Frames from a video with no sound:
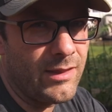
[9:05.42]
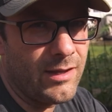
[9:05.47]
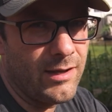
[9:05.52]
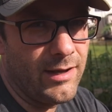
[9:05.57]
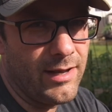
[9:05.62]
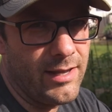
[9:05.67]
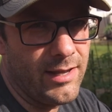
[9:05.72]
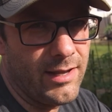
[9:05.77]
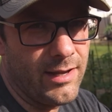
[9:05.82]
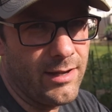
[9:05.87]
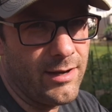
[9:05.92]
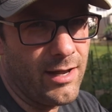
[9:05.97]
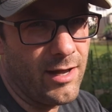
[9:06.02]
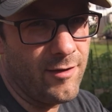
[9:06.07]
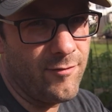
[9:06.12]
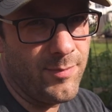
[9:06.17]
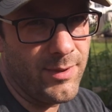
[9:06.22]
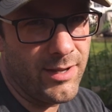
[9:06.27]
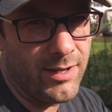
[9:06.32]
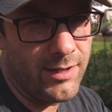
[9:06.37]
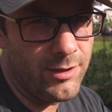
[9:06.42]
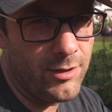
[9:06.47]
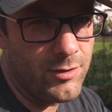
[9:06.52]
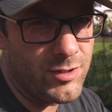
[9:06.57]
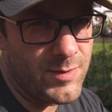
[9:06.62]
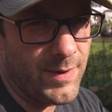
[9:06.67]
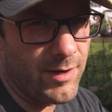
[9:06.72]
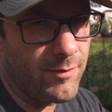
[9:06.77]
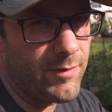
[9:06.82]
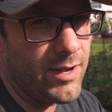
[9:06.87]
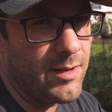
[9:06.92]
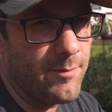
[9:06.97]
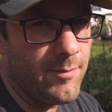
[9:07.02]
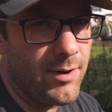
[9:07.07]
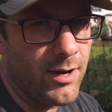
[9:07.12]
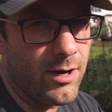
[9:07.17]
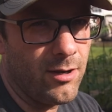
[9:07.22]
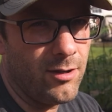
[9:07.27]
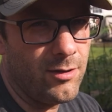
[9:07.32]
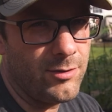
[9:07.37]
and I've been using my rain
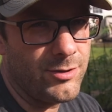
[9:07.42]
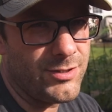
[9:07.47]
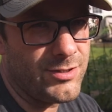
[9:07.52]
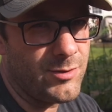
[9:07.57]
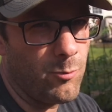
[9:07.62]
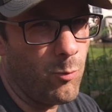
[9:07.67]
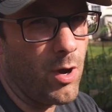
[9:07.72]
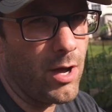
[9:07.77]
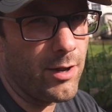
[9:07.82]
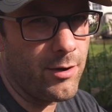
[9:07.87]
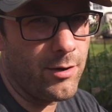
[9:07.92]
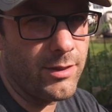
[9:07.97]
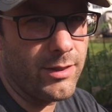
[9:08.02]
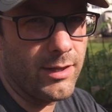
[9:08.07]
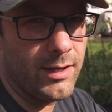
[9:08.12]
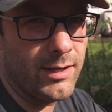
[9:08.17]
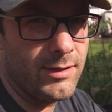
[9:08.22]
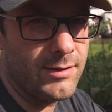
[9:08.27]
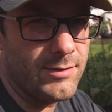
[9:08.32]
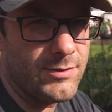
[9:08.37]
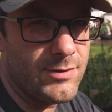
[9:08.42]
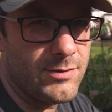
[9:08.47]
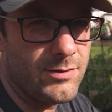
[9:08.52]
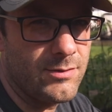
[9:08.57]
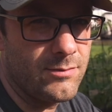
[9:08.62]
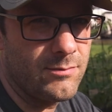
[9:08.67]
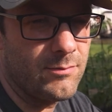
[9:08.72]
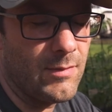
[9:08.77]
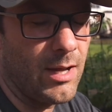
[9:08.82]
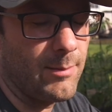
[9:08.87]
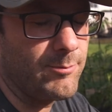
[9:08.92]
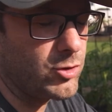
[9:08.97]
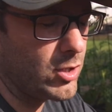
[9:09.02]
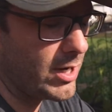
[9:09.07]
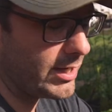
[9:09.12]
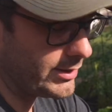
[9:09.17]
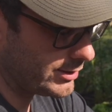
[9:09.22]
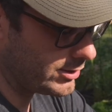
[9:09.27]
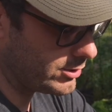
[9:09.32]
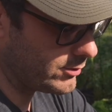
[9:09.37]
barrel just to water things. I'm
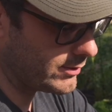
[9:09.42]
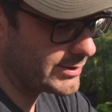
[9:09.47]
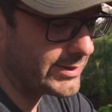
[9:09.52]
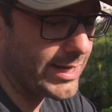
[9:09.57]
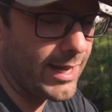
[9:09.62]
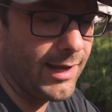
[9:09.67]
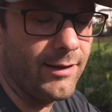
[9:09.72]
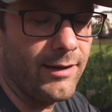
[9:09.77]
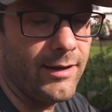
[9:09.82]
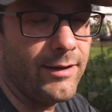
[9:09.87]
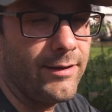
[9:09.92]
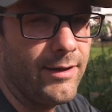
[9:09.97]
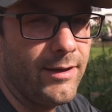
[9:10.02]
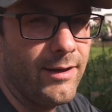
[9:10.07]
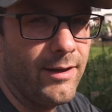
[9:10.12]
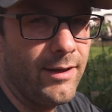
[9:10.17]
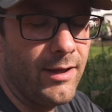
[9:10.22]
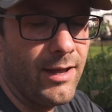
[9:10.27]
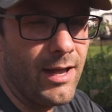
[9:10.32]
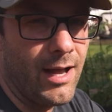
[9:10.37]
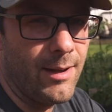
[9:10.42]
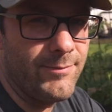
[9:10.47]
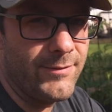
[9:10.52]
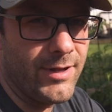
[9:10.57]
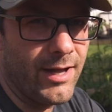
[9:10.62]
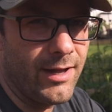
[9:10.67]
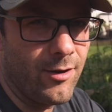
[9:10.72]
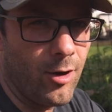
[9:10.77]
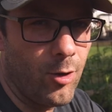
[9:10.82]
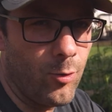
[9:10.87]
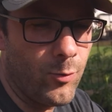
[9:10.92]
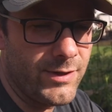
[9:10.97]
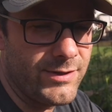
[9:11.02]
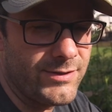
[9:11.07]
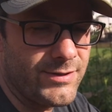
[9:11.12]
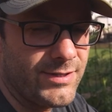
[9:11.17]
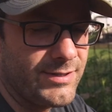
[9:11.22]
trying to do it daily. I'm not always